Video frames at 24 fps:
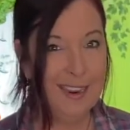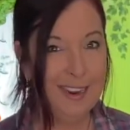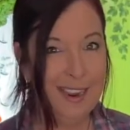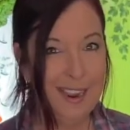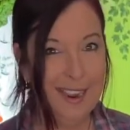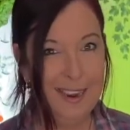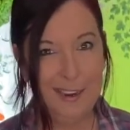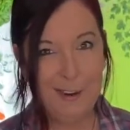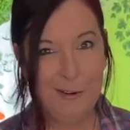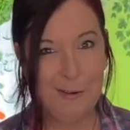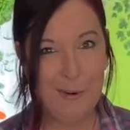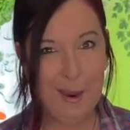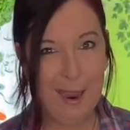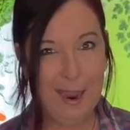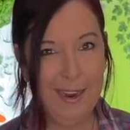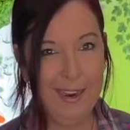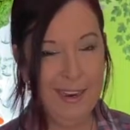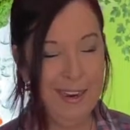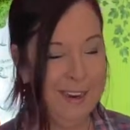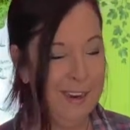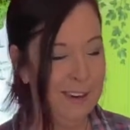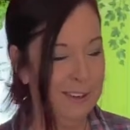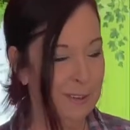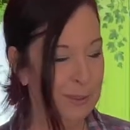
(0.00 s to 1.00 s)
anyway.
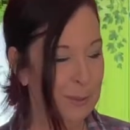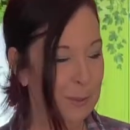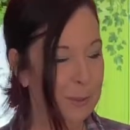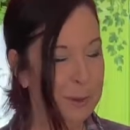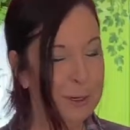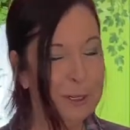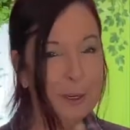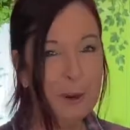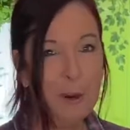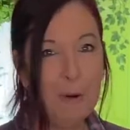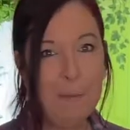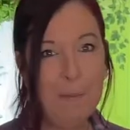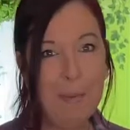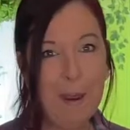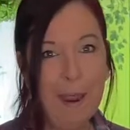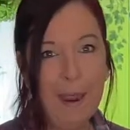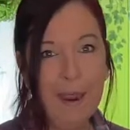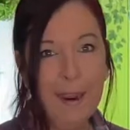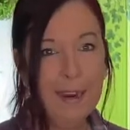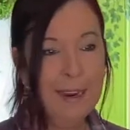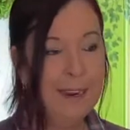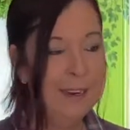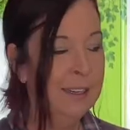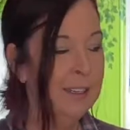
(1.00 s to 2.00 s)
So I'm gonna go
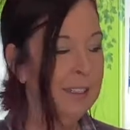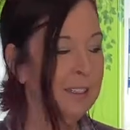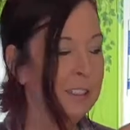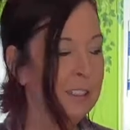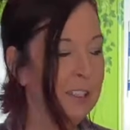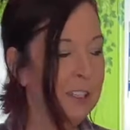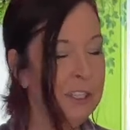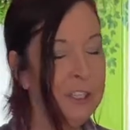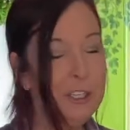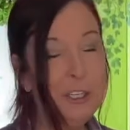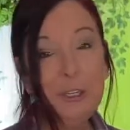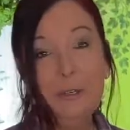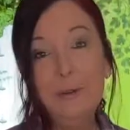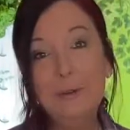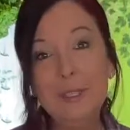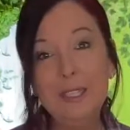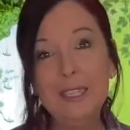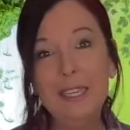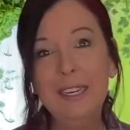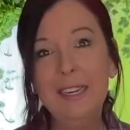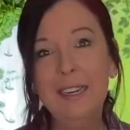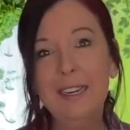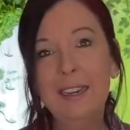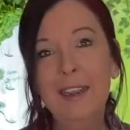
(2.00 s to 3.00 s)
back to
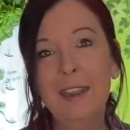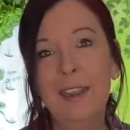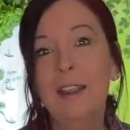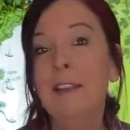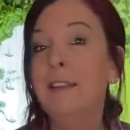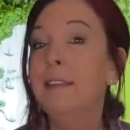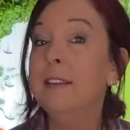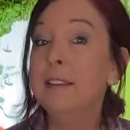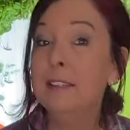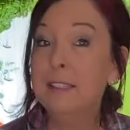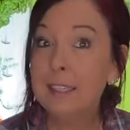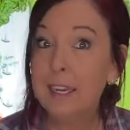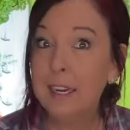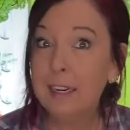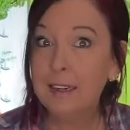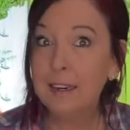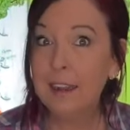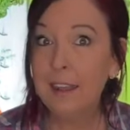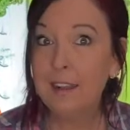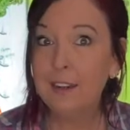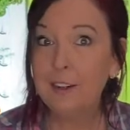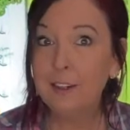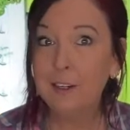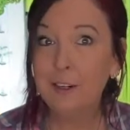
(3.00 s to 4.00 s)
using this
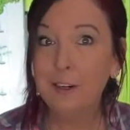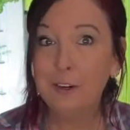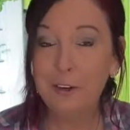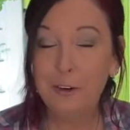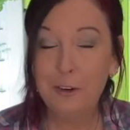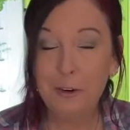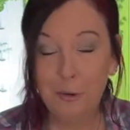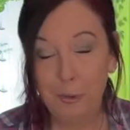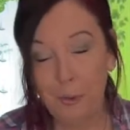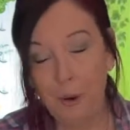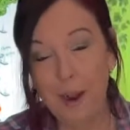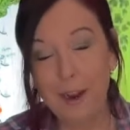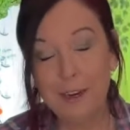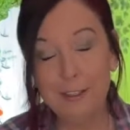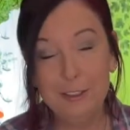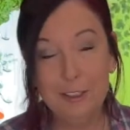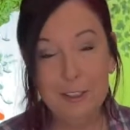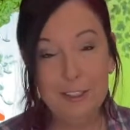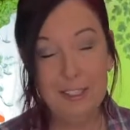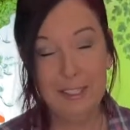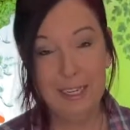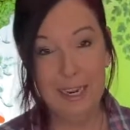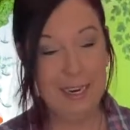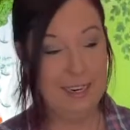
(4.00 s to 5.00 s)
$10 garage
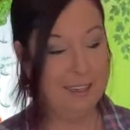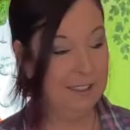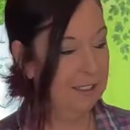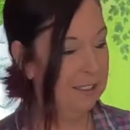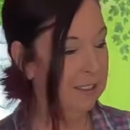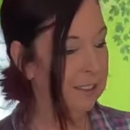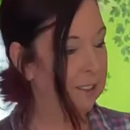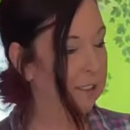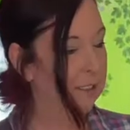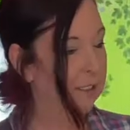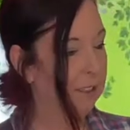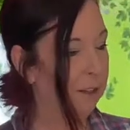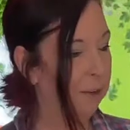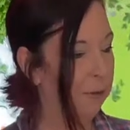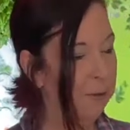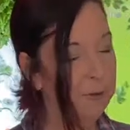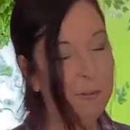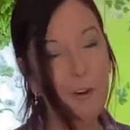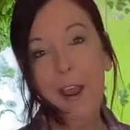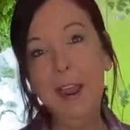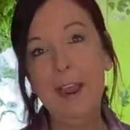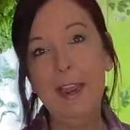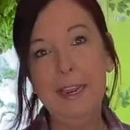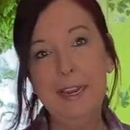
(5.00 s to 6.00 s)
sale
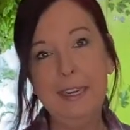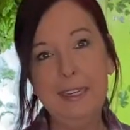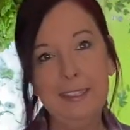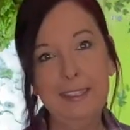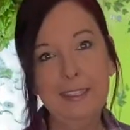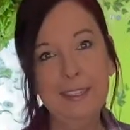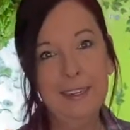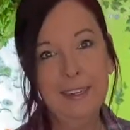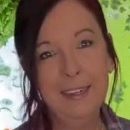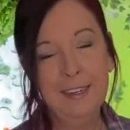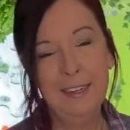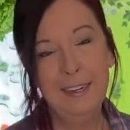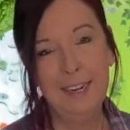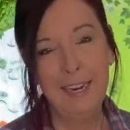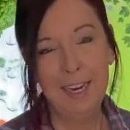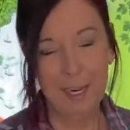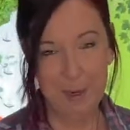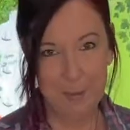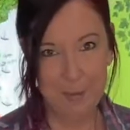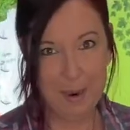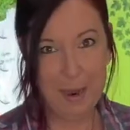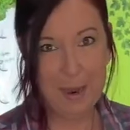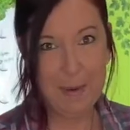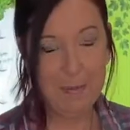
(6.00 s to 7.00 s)
find
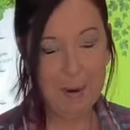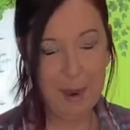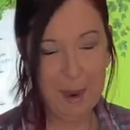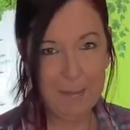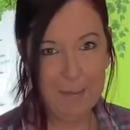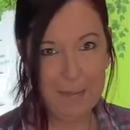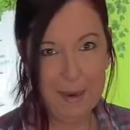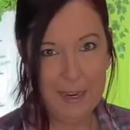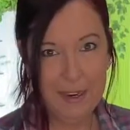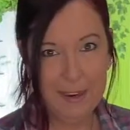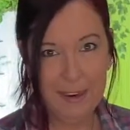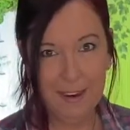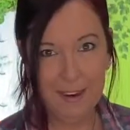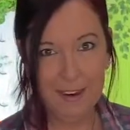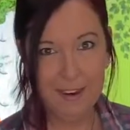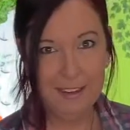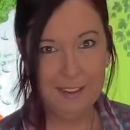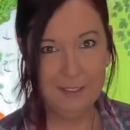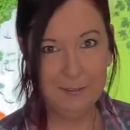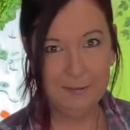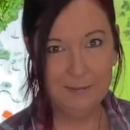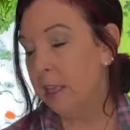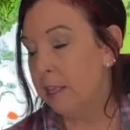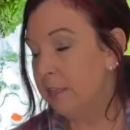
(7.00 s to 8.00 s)
in my bread maker.
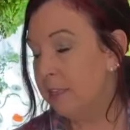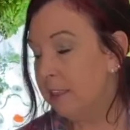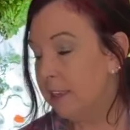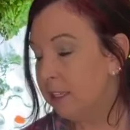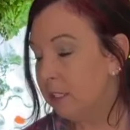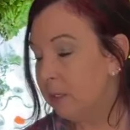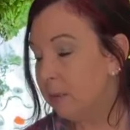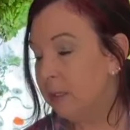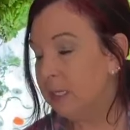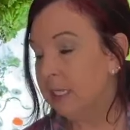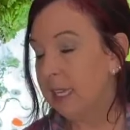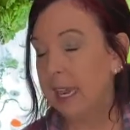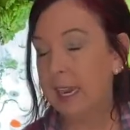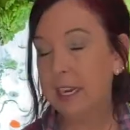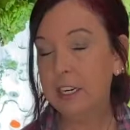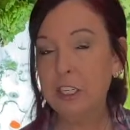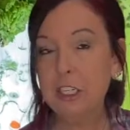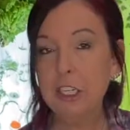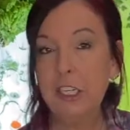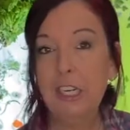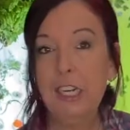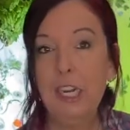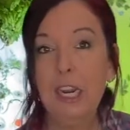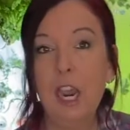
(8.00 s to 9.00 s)
This was
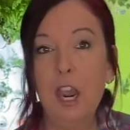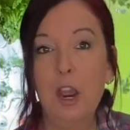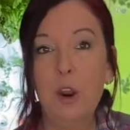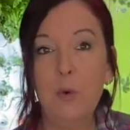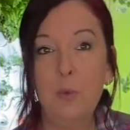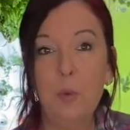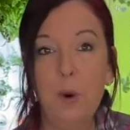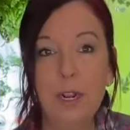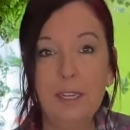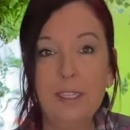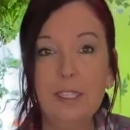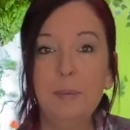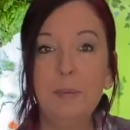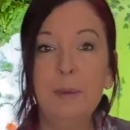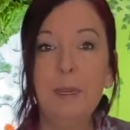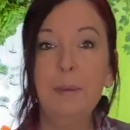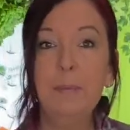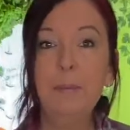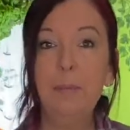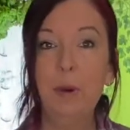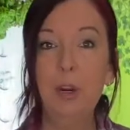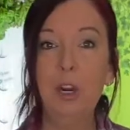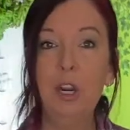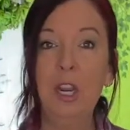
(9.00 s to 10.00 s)
actually a recipe
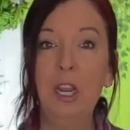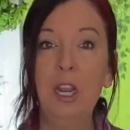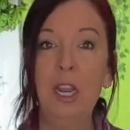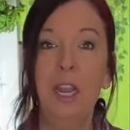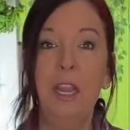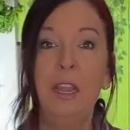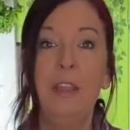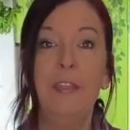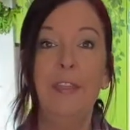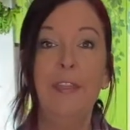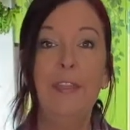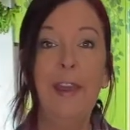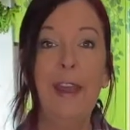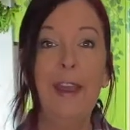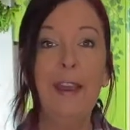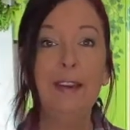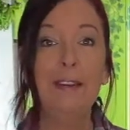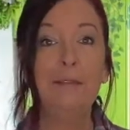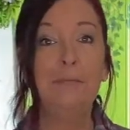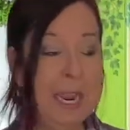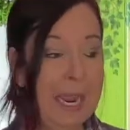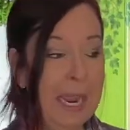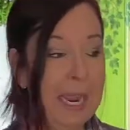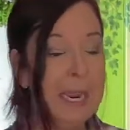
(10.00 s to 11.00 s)
book
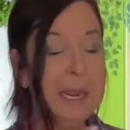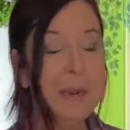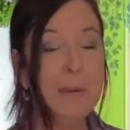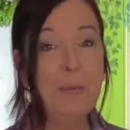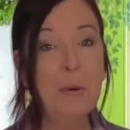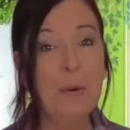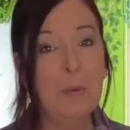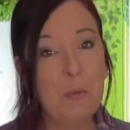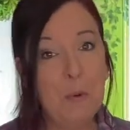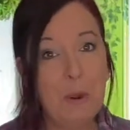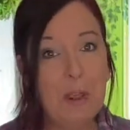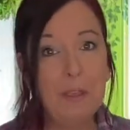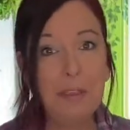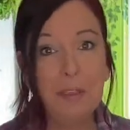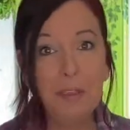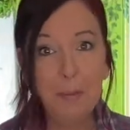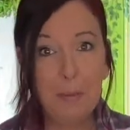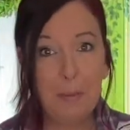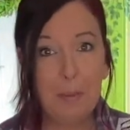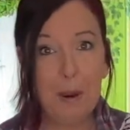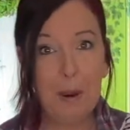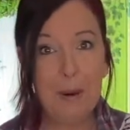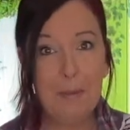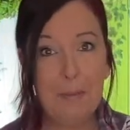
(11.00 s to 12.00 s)
that came with the
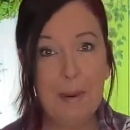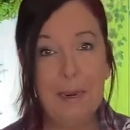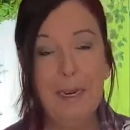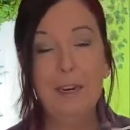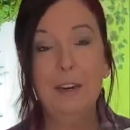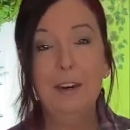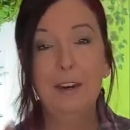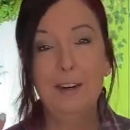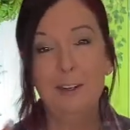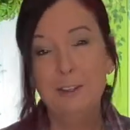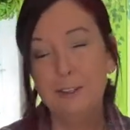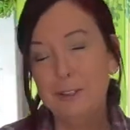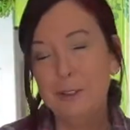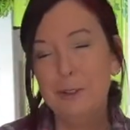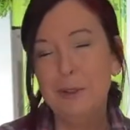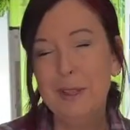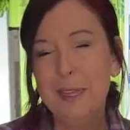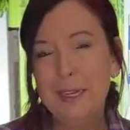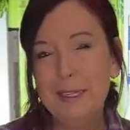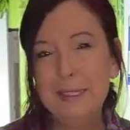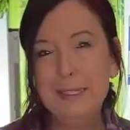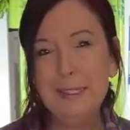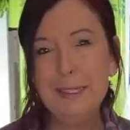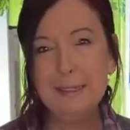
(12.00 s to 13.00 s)
bread maker, so
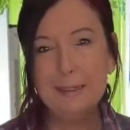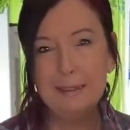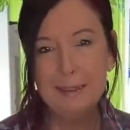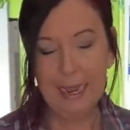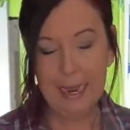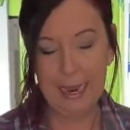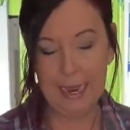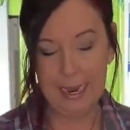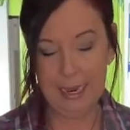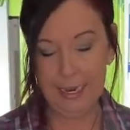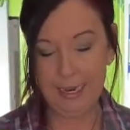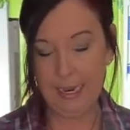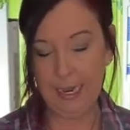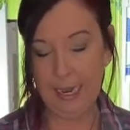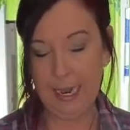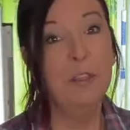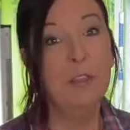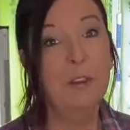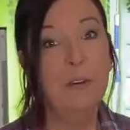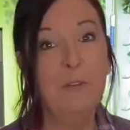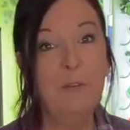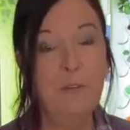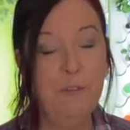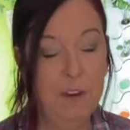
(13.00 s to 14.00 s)
they still had it.
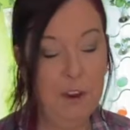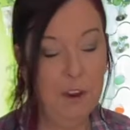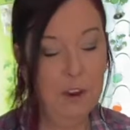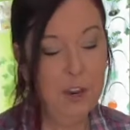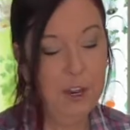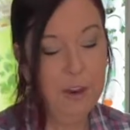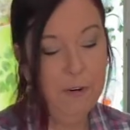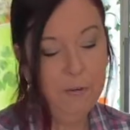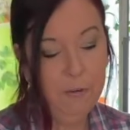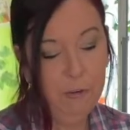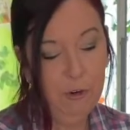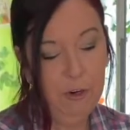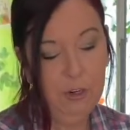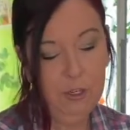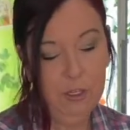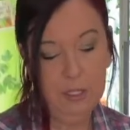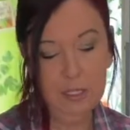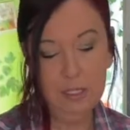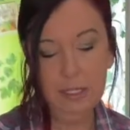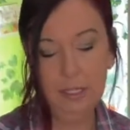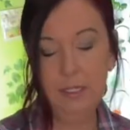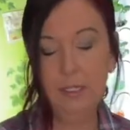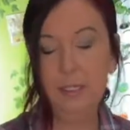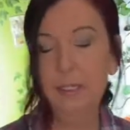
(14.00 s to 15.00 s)
The very
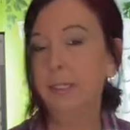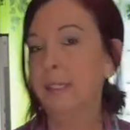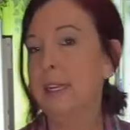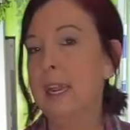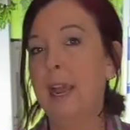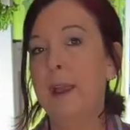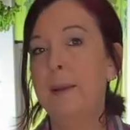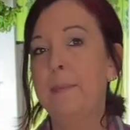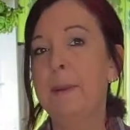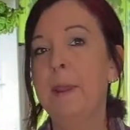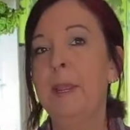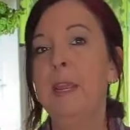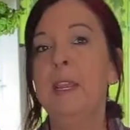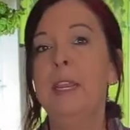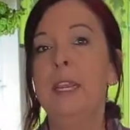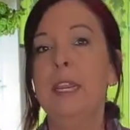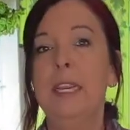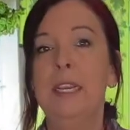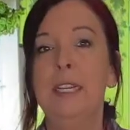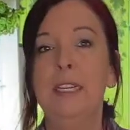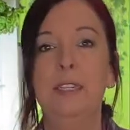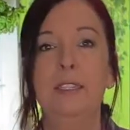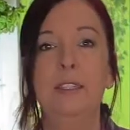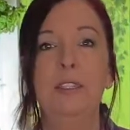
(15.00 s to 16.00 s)
first step
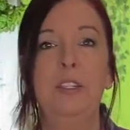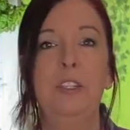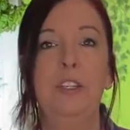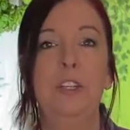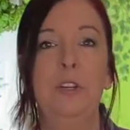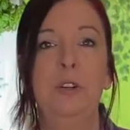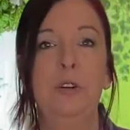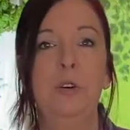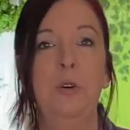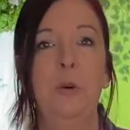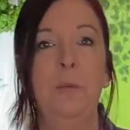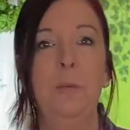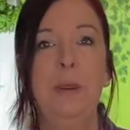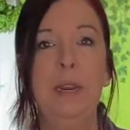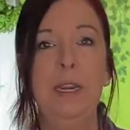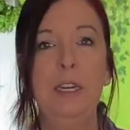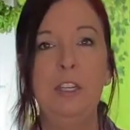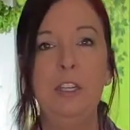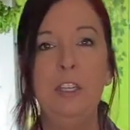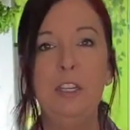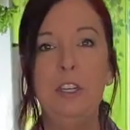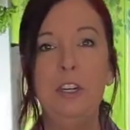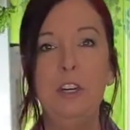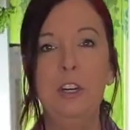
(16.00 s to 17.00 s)
is to
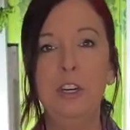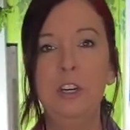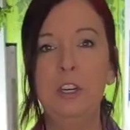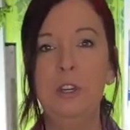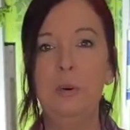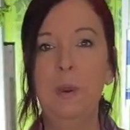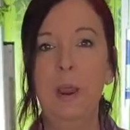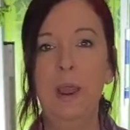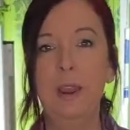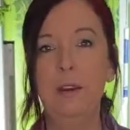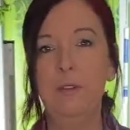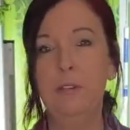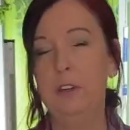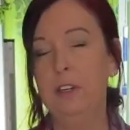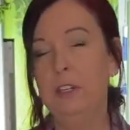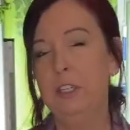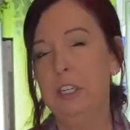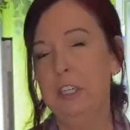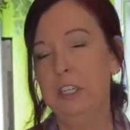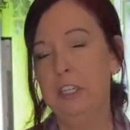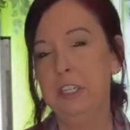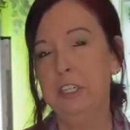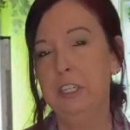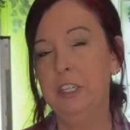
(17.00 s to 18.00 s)
make sure you have a
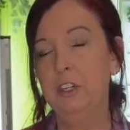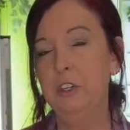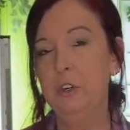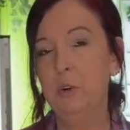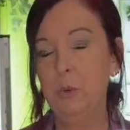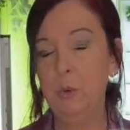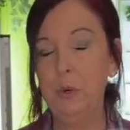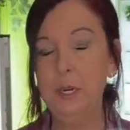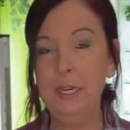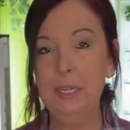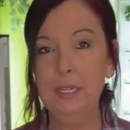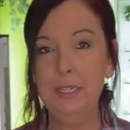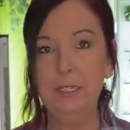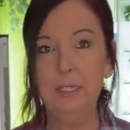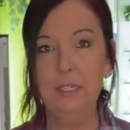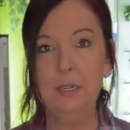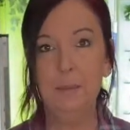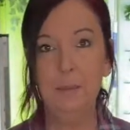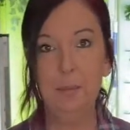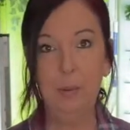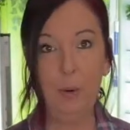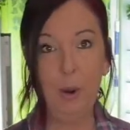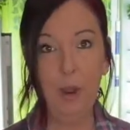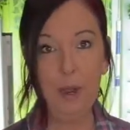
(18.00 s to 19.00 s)
good greased
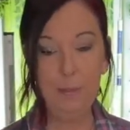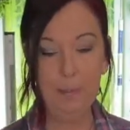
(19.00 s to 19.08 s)
bread